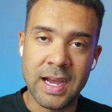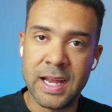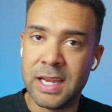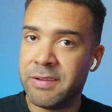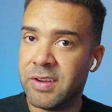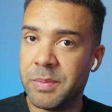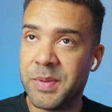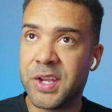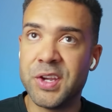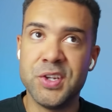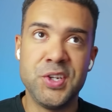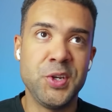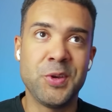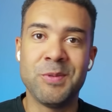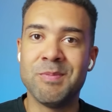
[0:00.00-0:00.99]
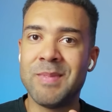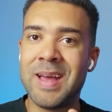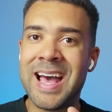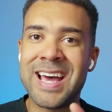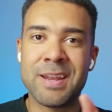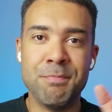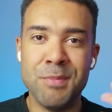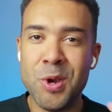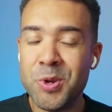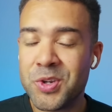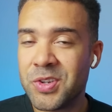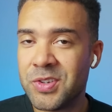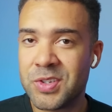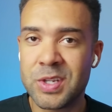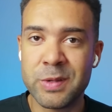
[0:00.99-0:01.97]
I love it because you can add
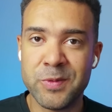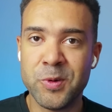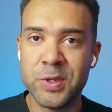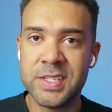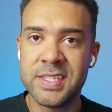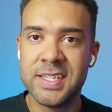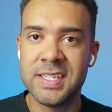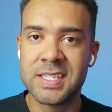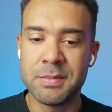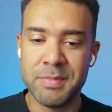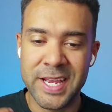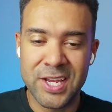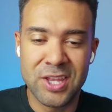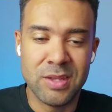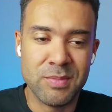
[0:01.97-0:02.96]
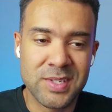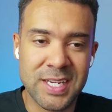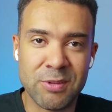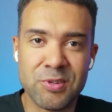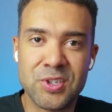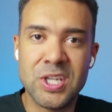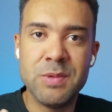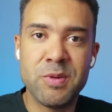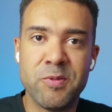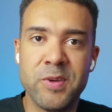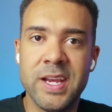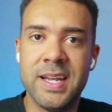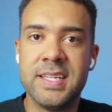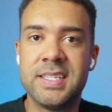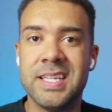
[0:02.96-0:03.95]
emotion to the voices, making them sound super
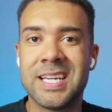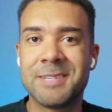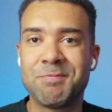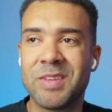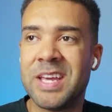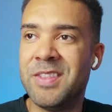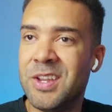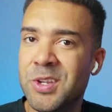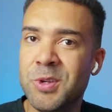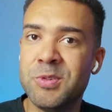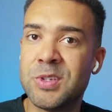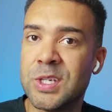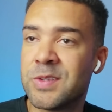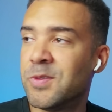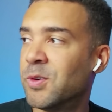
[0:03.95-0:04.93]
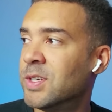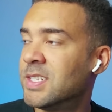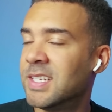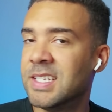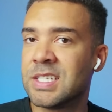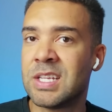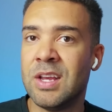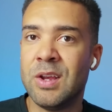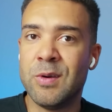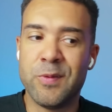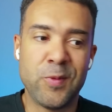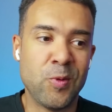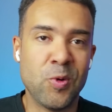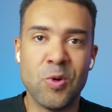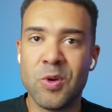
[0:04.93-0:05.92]
realistic, and then use those voices
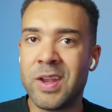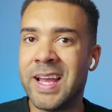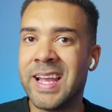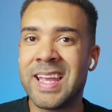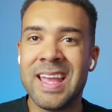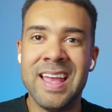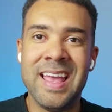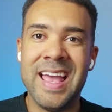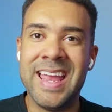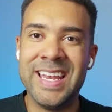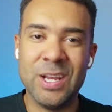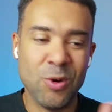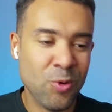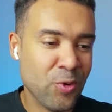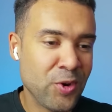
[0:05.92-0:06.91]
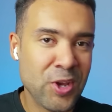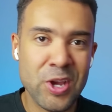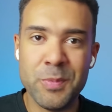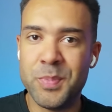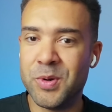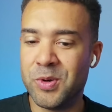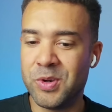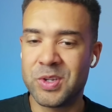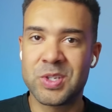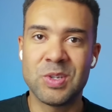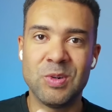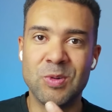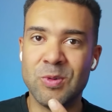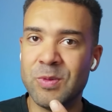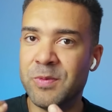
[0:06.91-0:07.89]
for like any audio books
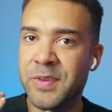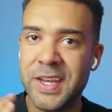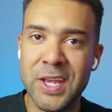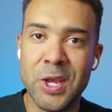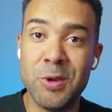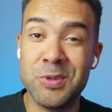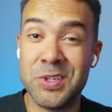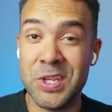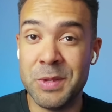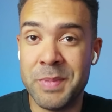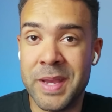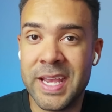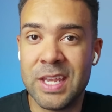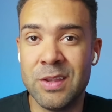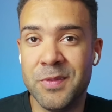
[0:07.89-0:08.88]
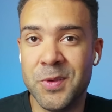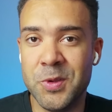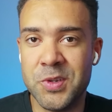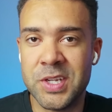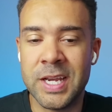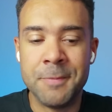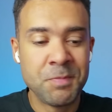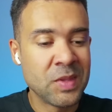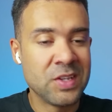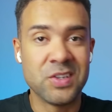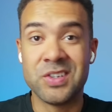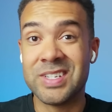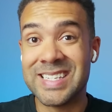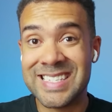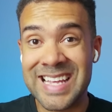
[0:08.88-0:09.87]
or videos that you make in the future
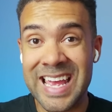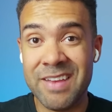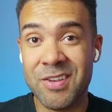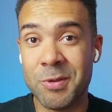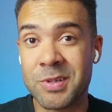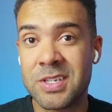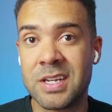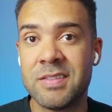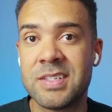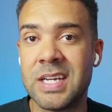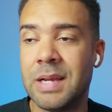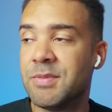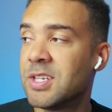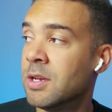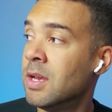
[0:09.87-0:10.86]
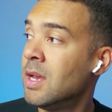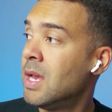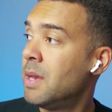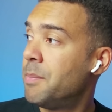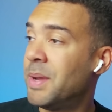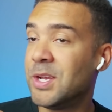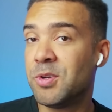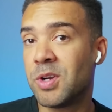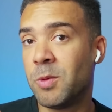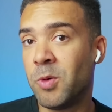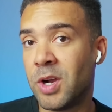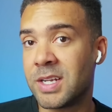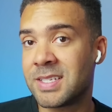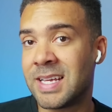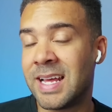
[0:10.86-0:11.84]
to just save you a ton of time. So make sure to
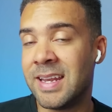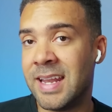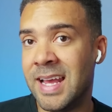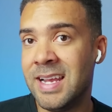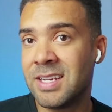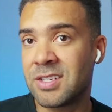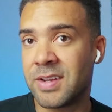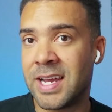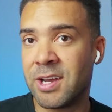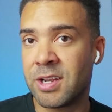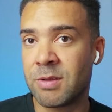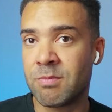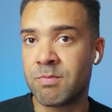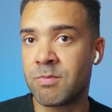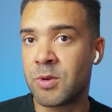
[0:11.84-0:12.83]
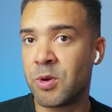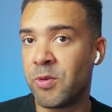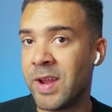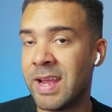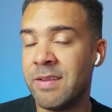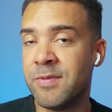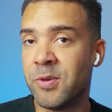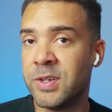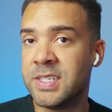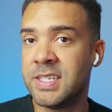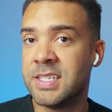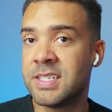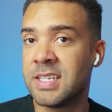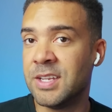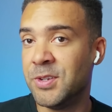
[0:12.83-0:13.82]
watch that next on how to create
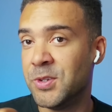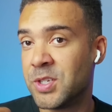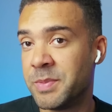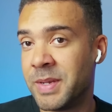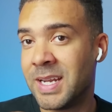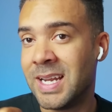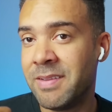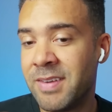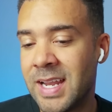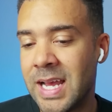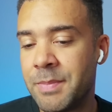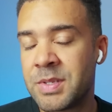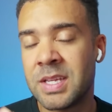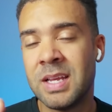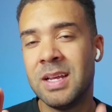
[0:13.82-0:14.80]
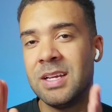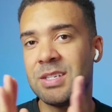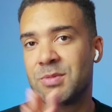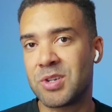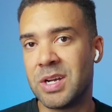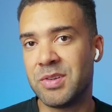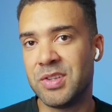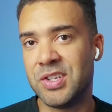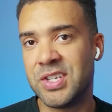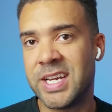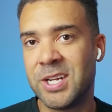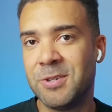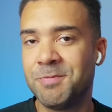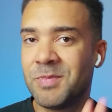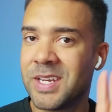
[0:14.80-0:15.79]
voices and use them in ElevenLabs. Subscribe to the
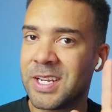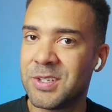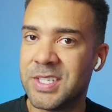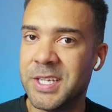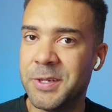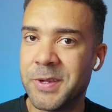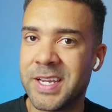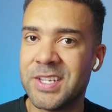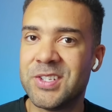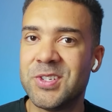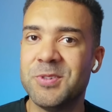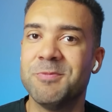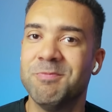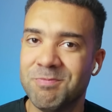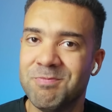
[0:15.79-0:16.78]
channel, and I'll see you again soon.